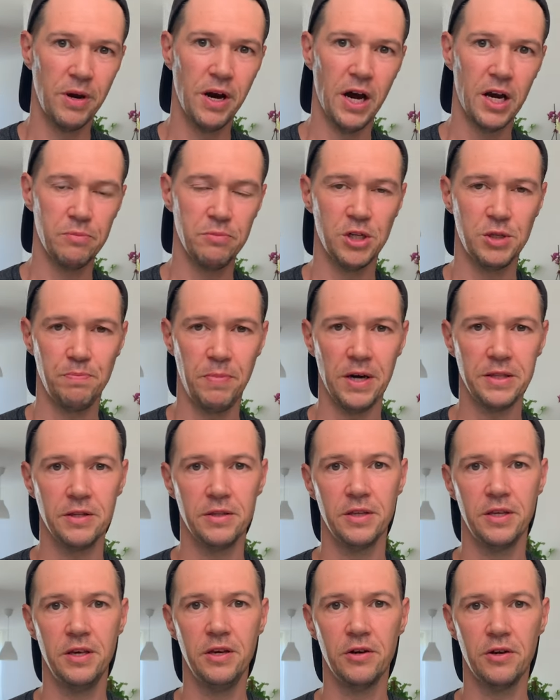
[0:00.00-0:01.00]

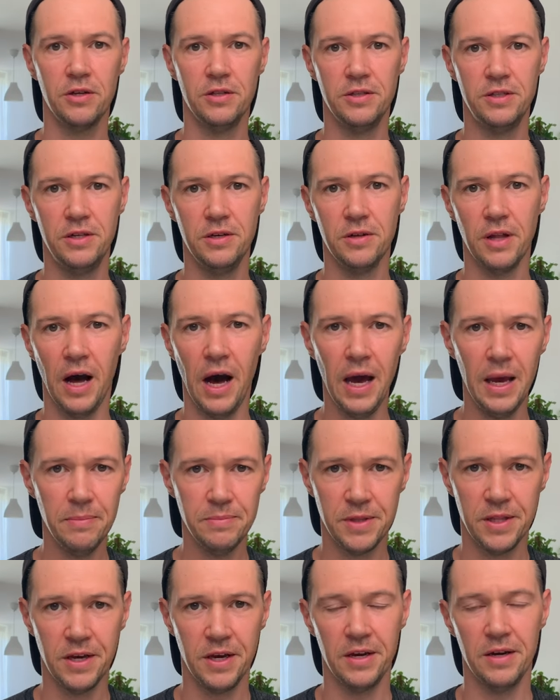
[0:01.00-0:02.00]
Garmisch-Partenkirchen till
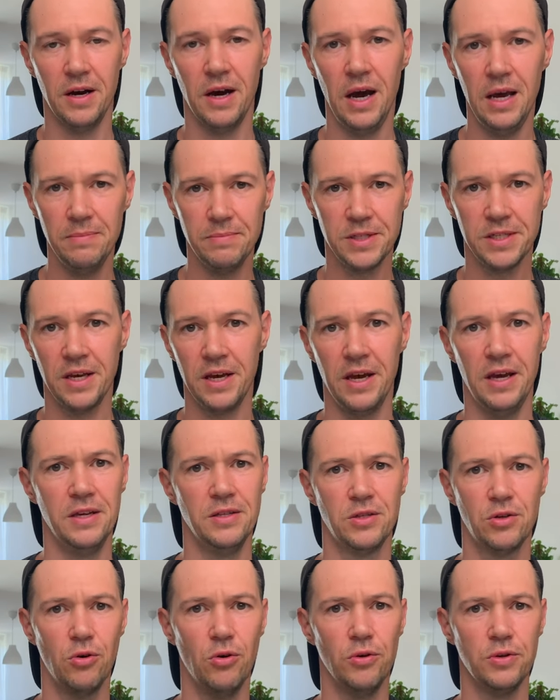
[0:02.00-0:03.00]
Eibsee.
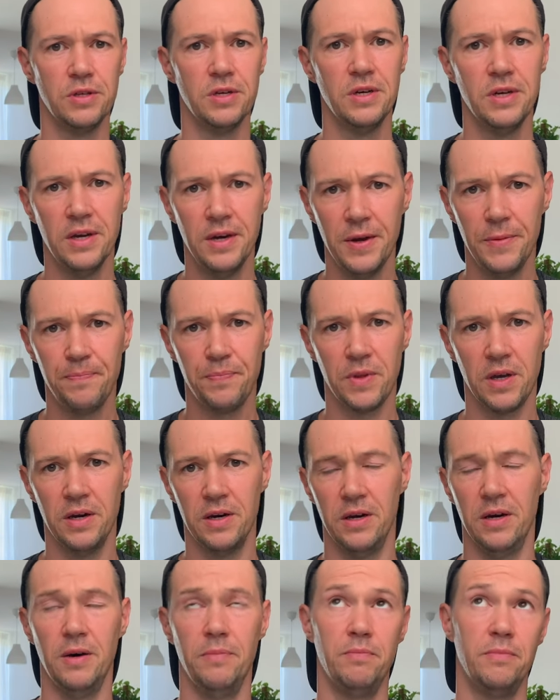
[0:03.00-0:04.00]
It's called
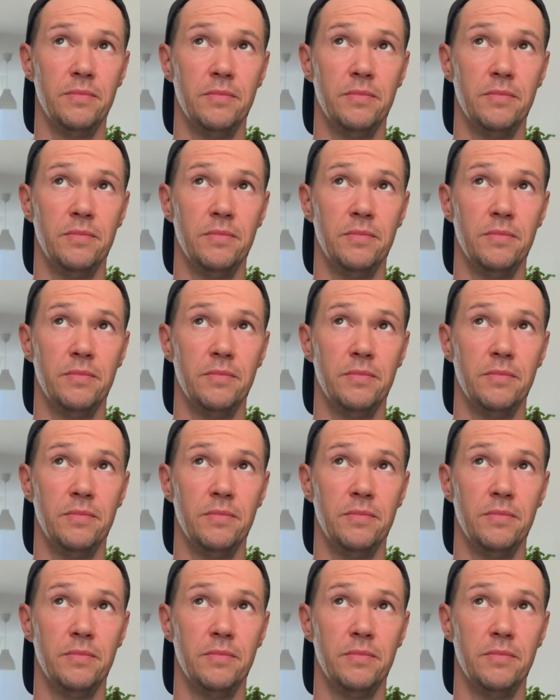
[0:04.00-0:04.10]
uh,